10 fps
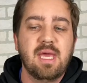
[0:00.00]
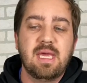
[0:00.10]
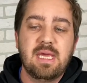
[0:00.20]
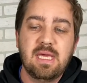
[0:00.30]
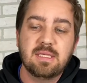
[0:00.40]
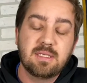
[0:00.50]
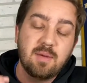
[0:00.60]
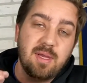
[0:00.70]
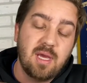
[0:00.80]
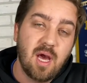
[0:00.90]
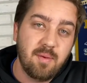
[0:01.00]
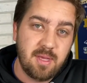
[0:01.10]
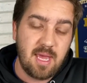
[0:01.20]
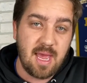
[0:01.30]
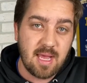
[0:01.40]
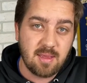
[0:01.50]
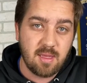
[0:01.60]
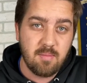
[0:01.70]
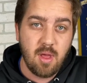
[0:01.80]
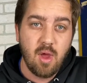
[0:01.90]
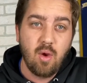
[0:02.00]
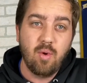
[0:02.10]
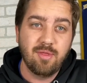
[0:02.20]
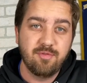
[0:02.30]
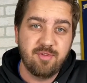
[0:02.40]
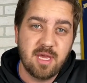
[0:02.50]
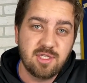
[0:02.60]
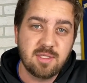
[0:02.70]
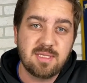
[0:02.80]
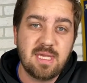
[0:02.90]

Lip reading: He is going to be coming at them with a vengeance.